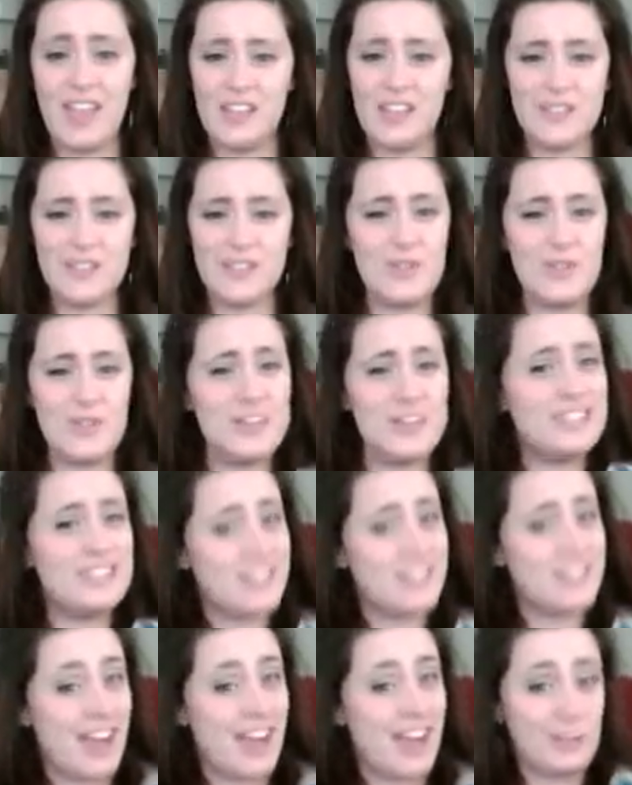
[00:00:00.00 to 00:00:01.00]
there's no
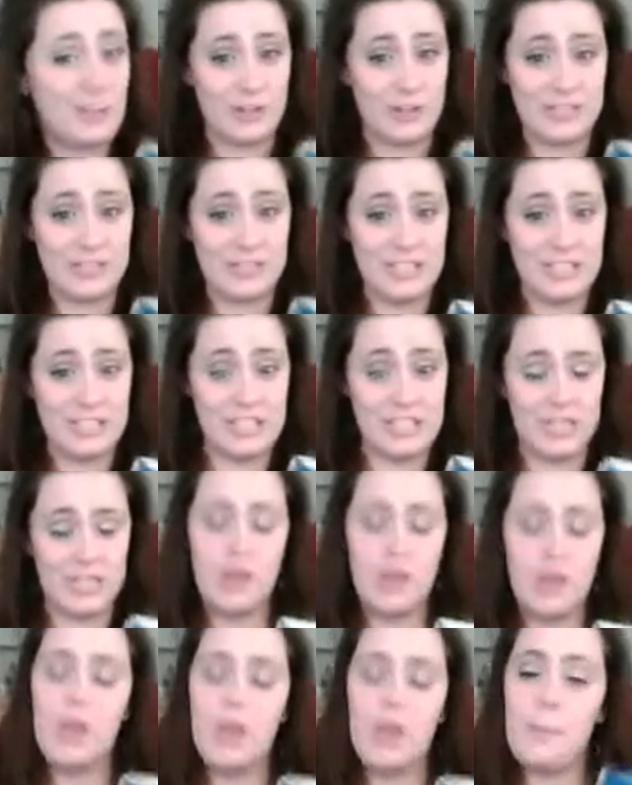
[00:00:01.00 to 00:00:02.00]
exact translation,
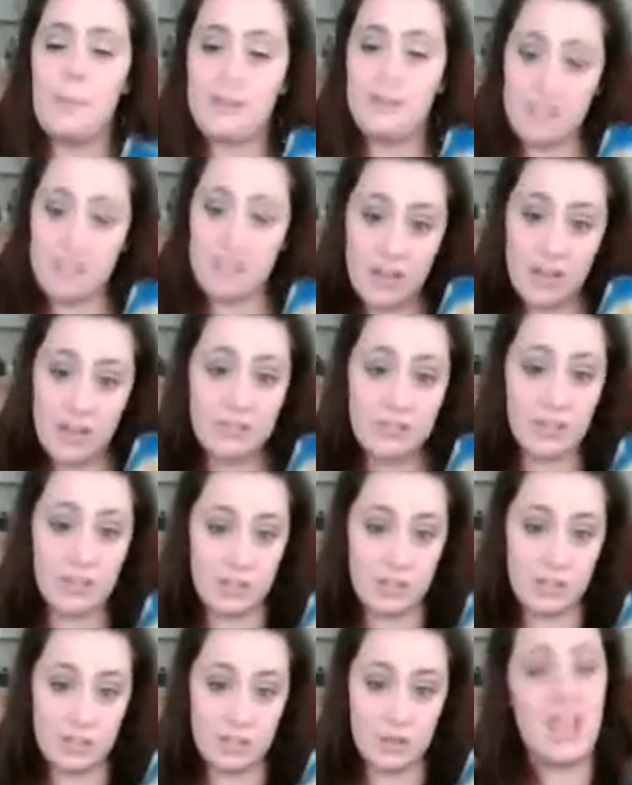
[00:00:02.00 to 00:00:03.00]
but generally the
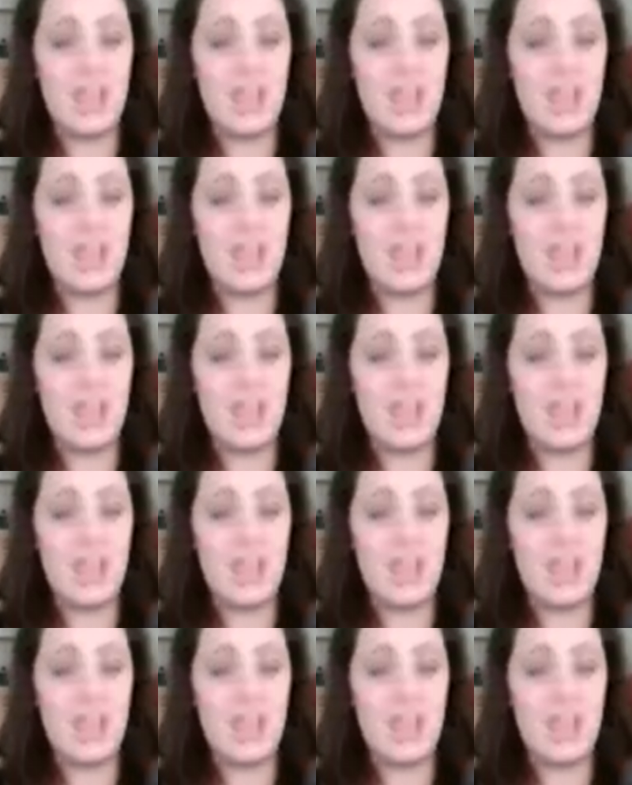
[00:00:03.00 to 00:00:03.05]
term